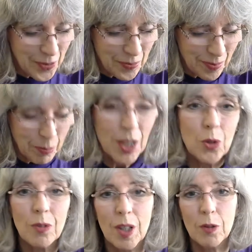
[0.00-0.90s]

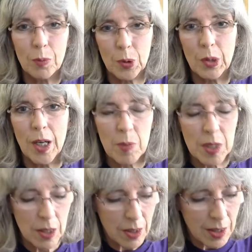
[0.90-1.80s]
mitral valve prolapse.
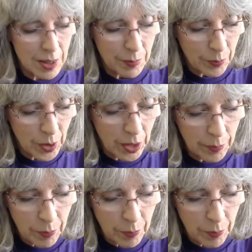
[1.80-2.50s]
That's, yeah.